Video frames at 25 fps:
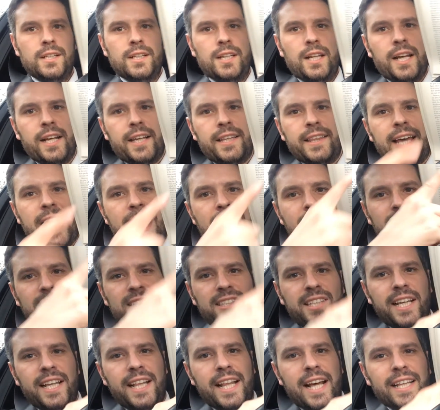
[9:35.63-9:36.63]
like that.
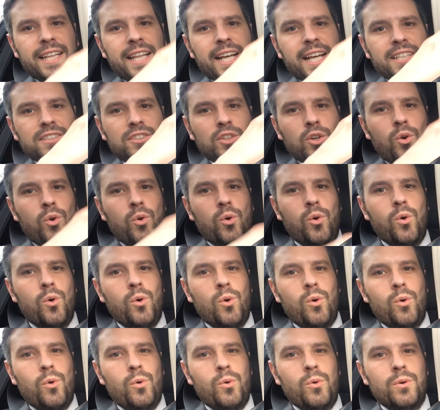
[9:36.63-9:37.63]
See that? That's
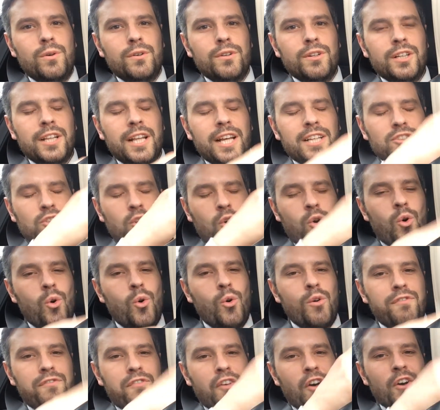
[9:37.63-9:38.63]
all
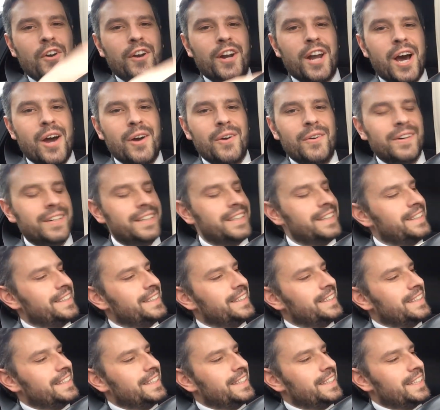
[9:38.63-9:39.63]
footnote.
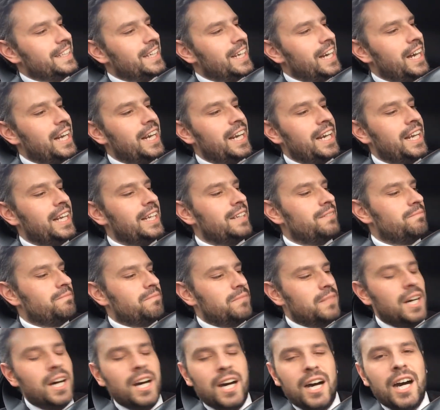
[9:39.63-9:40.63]
I
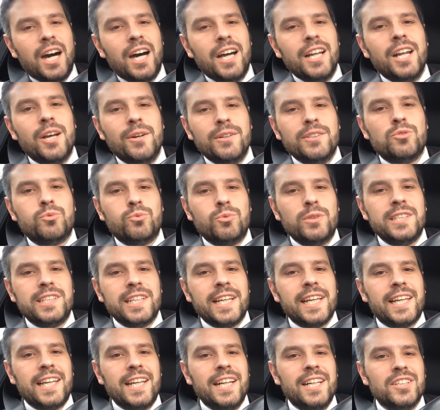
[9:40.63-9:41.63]
know it's
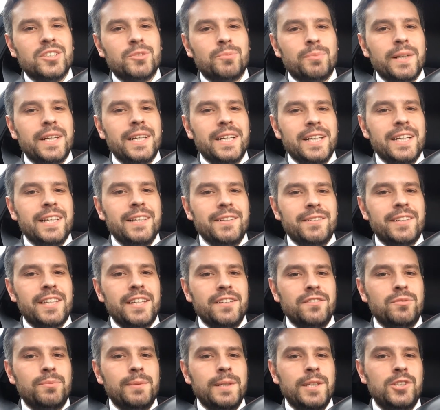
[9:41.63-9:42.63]
ridiculous, but it
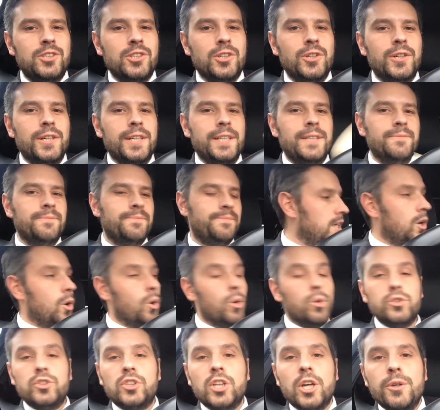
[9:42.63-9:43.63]
gives me joy.
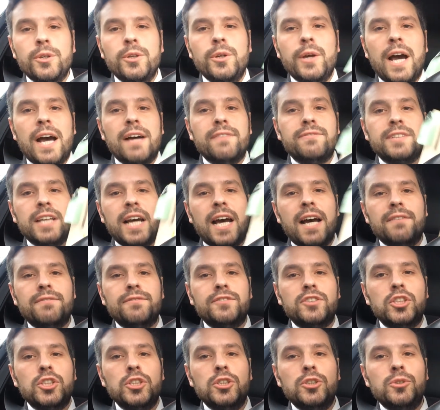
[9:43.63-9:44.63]
Also, you have to have
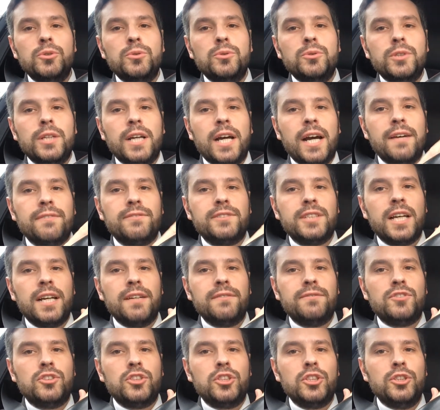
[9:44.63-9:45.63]

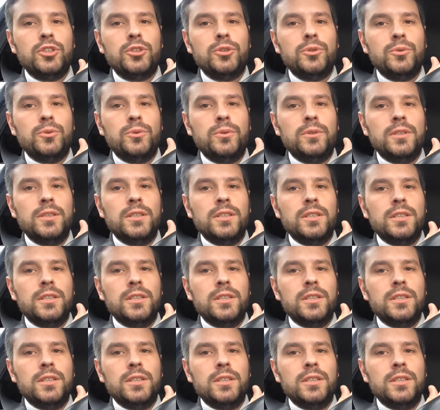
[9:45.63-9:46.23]
two